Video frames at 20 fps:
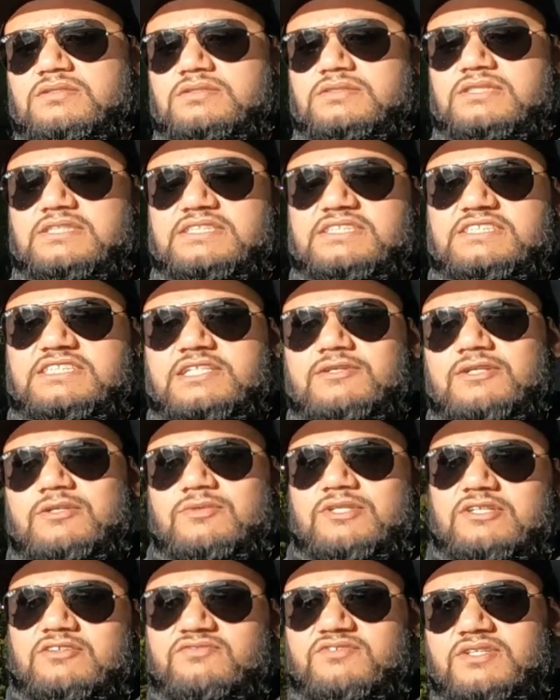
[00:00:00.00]
The steering
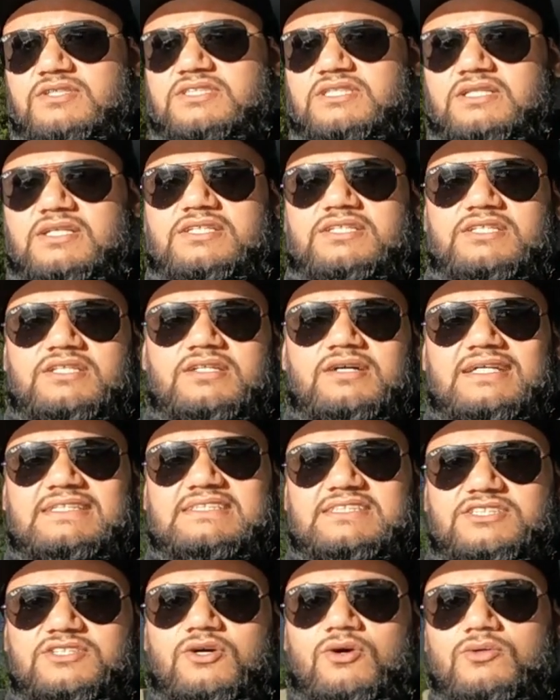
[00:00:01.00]
wheel feels a lot
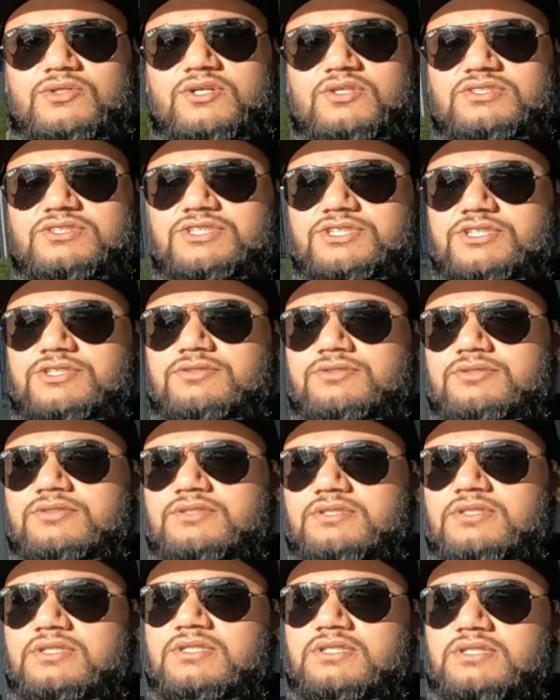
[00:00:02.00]
nicer to hold on to,
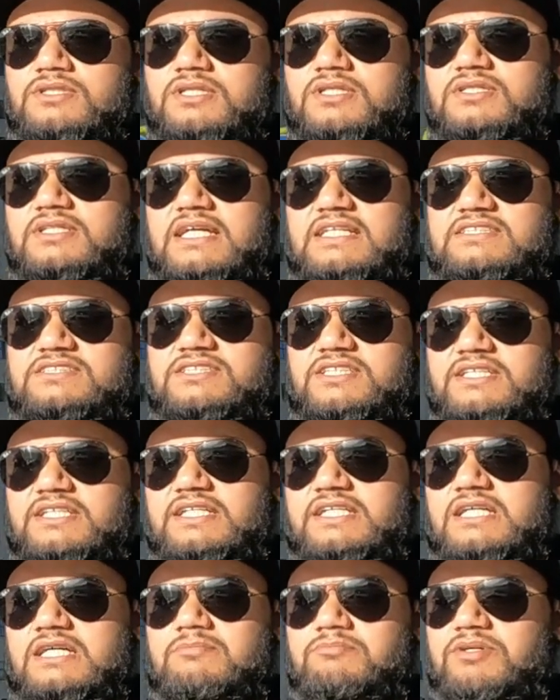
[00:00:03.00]
thanks to
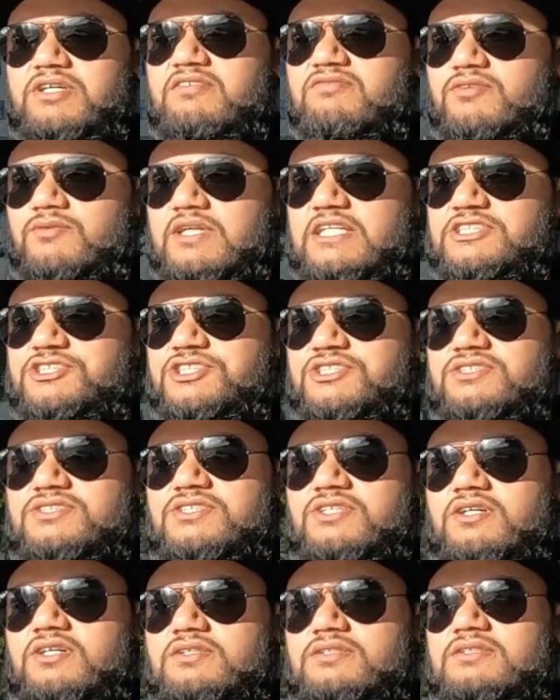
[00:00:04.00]
the
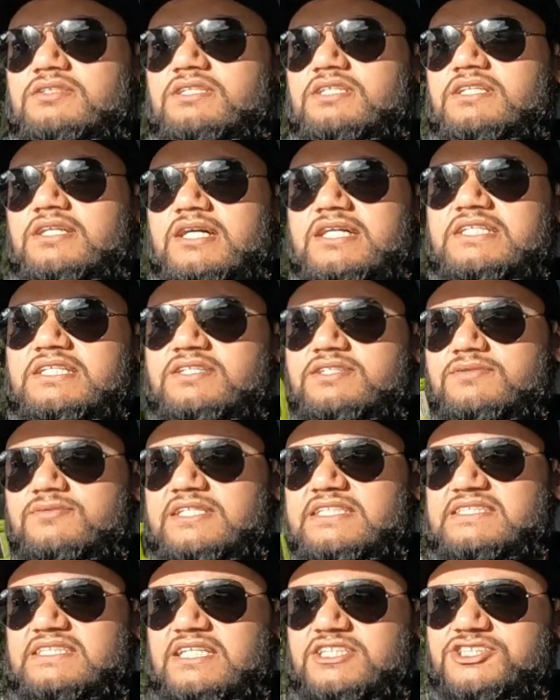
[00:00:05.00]
perforations on the 9 and
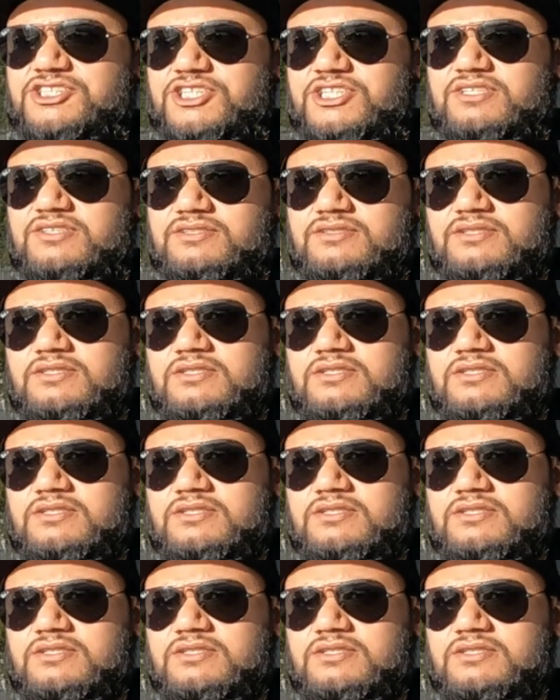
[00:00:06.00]
3 section.